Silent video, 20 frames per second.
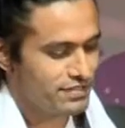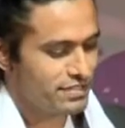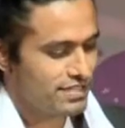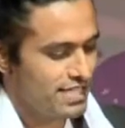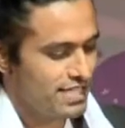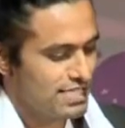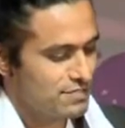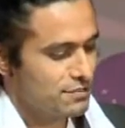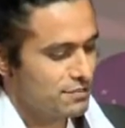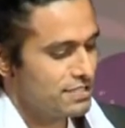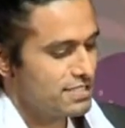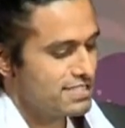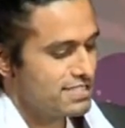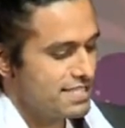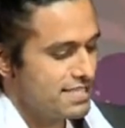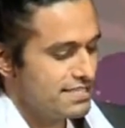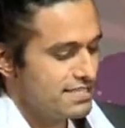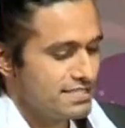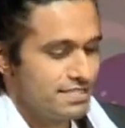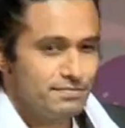the
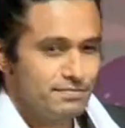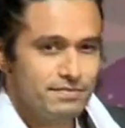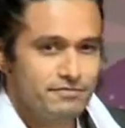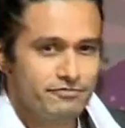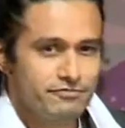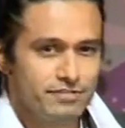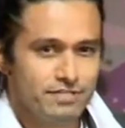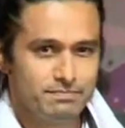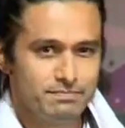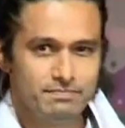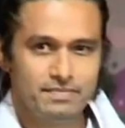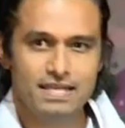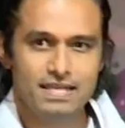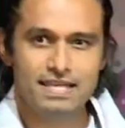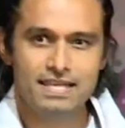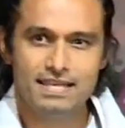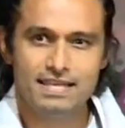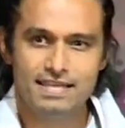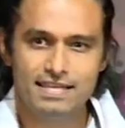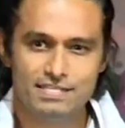scenes in the film
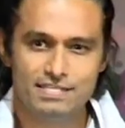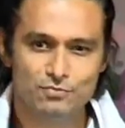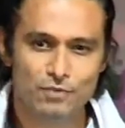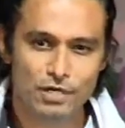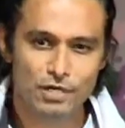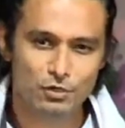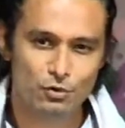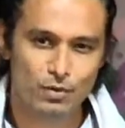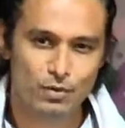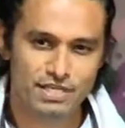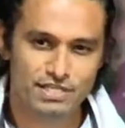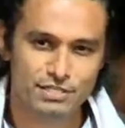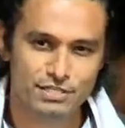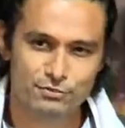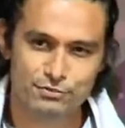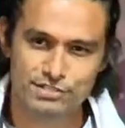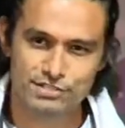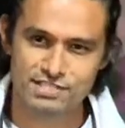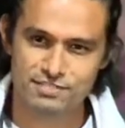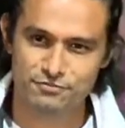is 101
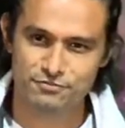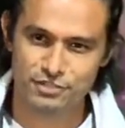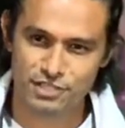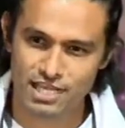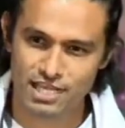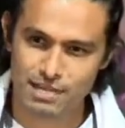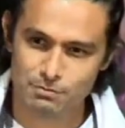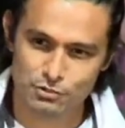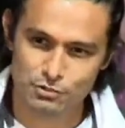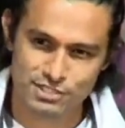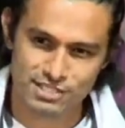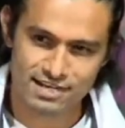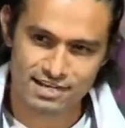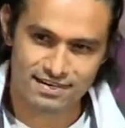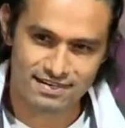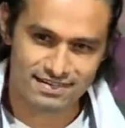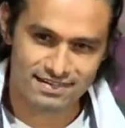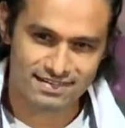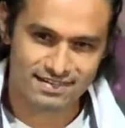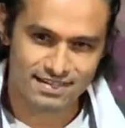uses for the
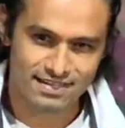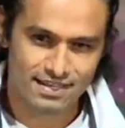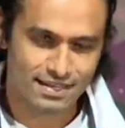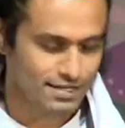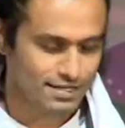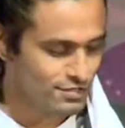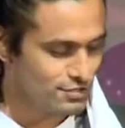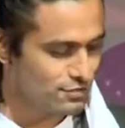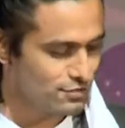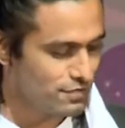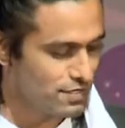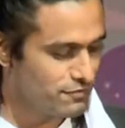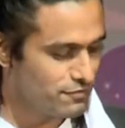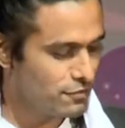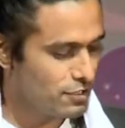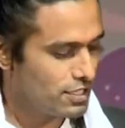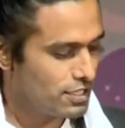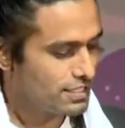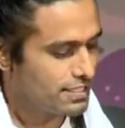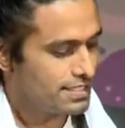Damosa. So we've
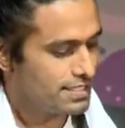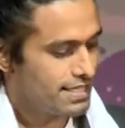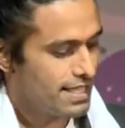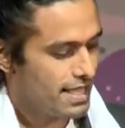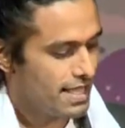got